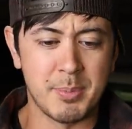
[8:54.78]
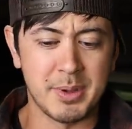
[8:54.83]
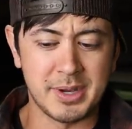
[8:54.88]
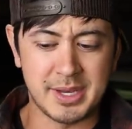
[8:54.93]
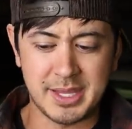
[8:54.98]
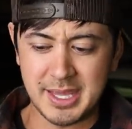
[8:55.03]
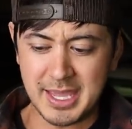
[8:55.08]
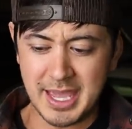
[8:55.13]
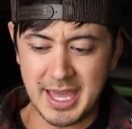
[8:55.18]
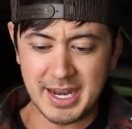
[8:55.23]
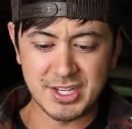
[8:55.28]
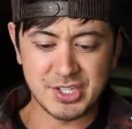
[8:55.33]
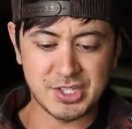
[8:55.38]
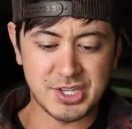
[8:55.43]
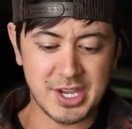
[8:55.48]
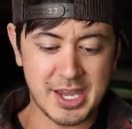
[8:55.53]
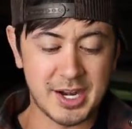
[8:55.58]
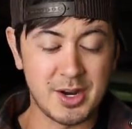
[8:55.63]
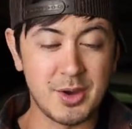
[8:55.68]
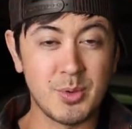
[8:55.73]
But he had a
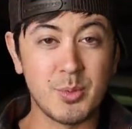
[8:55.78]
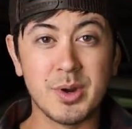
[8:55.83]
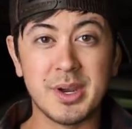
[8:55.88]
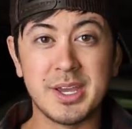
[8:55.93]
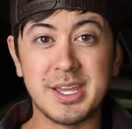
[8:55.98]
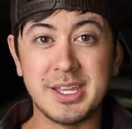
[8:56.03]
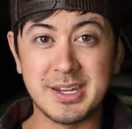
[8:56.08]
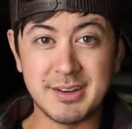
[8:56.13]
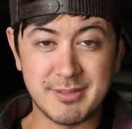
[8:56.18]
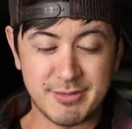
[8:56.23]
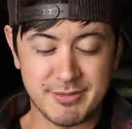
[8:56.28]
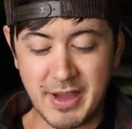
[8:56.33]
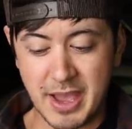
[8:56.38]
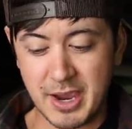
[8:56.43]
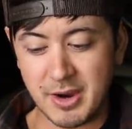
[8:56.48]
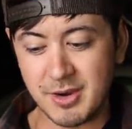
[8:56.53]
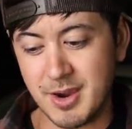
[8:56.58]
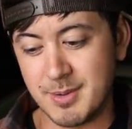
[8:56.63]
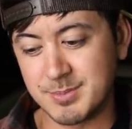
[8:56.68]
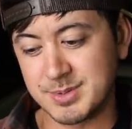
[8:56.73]
channel where he did
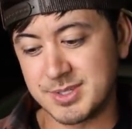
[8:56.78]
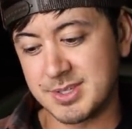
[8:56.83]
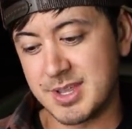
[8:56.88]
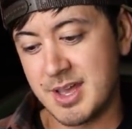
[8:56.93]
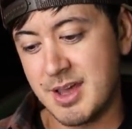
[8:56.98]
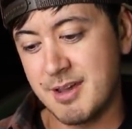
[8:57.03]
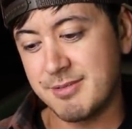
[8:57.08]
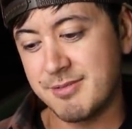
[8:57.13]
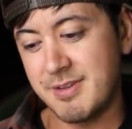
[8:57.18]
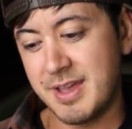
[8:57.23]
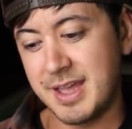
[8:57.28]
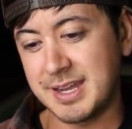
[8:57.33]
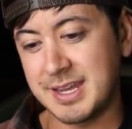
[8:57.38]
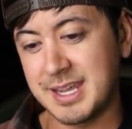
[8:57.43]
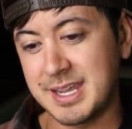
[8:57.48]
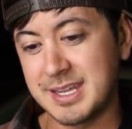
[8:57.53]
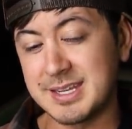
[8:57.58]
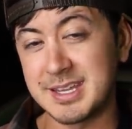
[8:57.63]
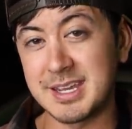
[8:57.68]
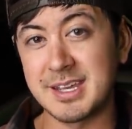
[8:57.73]
firearm stuff
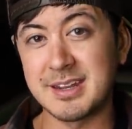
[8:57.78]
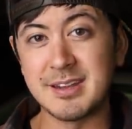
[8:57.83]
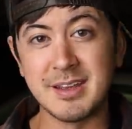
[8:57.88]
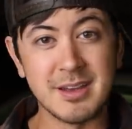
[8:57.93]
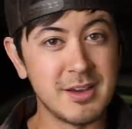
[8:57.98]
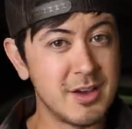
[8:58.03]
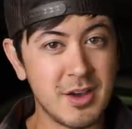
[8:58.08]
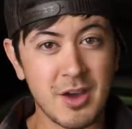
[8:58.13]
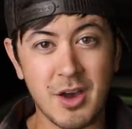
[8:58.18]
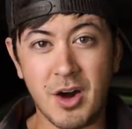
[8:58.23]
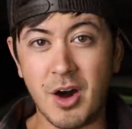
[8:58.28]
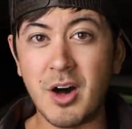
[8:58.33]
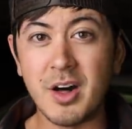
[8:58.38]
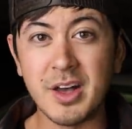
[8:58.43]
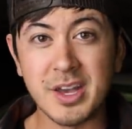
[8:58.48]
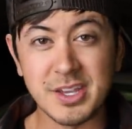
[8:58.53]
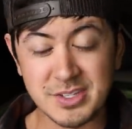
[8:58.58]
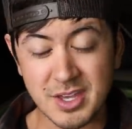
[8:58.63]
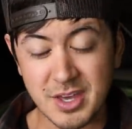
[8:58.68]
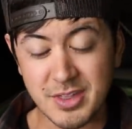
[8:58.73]
and he did
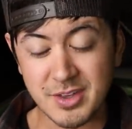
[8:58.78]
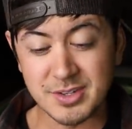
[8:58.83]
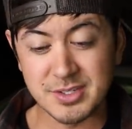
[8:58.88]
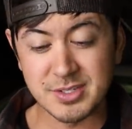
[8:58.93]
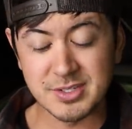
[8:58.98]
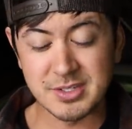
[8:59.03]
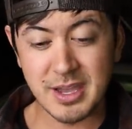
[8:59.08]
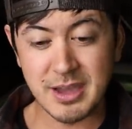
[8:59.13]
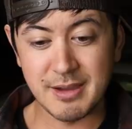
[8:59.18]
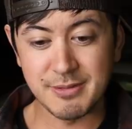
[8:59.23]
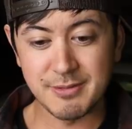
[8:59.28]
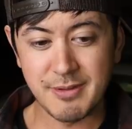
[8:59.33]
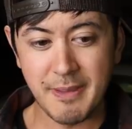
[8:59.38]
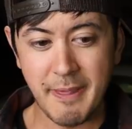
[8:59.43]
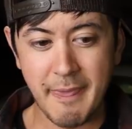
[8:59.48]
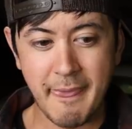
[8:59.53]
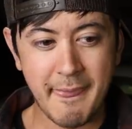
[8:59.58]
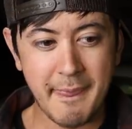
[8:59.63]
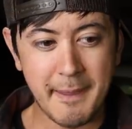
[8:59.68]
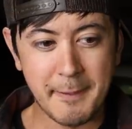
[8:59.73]
all his other stuff.
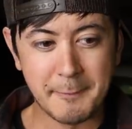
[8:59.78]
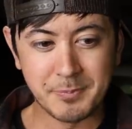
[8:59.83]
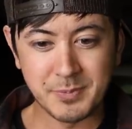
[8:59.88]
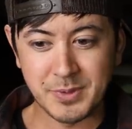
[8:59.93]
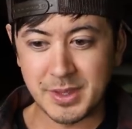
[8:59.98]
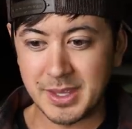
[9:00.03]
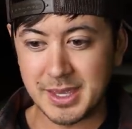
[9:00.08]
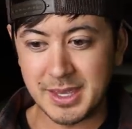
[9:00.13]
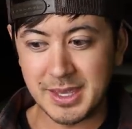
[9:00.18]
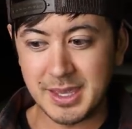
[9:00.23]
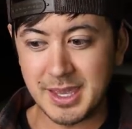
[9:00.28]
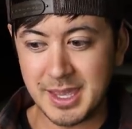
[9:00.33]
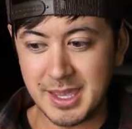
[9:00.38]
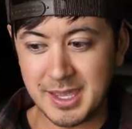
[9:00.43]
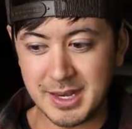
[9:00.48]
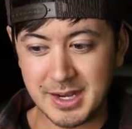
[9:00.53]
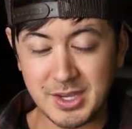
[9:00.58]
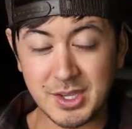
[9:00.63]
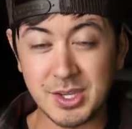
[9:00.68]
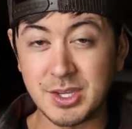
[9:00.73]
He
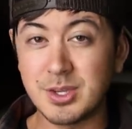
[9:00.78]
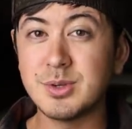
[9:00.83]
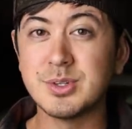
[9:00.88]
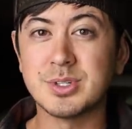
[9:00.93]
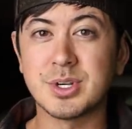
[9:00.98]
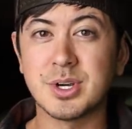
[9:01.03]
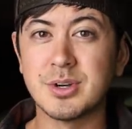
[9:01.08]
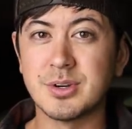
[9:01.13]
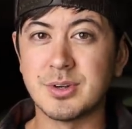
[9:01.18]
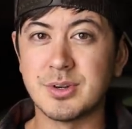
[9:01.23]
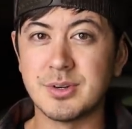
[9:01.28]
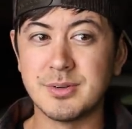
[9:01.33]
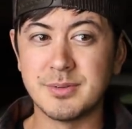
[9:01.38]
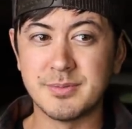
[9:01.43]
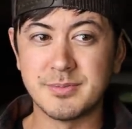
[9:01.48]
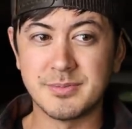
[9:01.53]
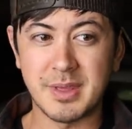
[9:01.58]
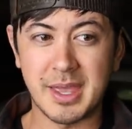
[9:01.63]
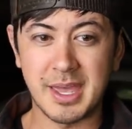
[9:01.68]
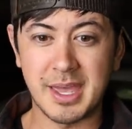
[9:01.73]
hit a huge
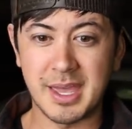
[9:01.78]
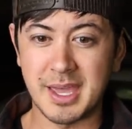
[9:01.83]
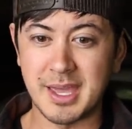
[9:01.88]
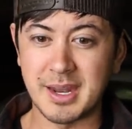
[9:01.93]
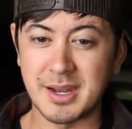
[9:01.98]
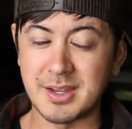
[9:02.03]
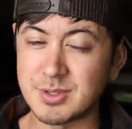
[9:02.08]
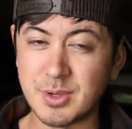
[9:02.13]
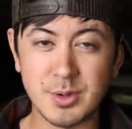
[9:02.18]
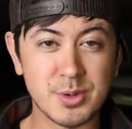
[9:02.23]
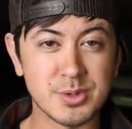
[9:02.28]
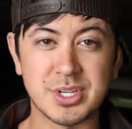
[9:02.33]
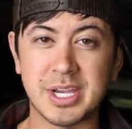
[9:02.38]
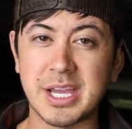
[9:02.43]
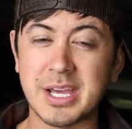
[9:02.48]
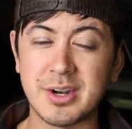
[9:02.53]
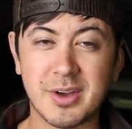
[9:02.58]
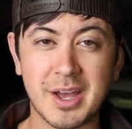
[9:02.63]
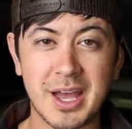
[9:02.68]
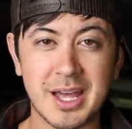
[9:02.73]
hurdle and his whole
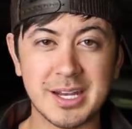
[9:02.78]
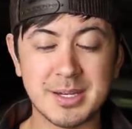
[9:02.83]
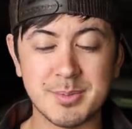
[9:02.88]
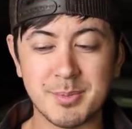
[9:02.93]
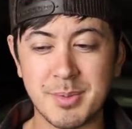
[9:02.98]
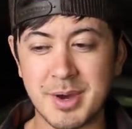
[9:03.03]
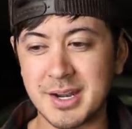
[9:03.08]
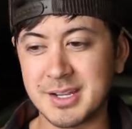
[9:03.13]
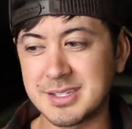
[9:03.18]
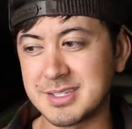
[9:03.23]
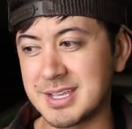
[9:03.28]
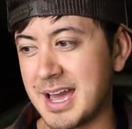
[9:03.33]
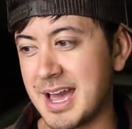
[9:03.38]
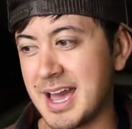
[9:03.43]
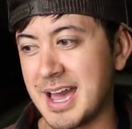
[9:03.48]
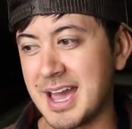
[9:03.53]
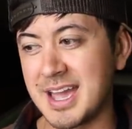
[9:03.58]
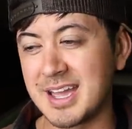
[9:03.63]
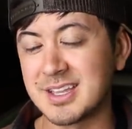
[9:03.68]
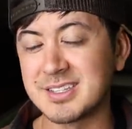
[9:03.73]
channel got
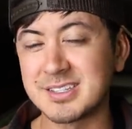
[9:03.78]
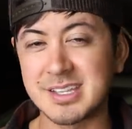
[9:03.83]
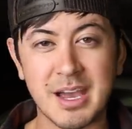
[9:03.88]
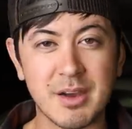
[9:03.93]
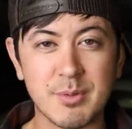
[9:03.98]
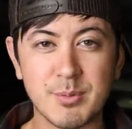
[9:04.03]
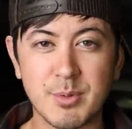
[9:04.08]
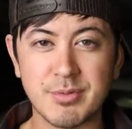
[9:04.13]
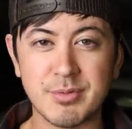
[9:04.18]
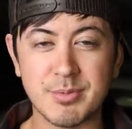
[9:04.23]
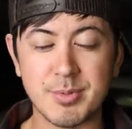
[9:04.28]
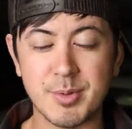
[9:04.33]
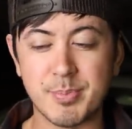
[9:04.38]
demonetized, got removed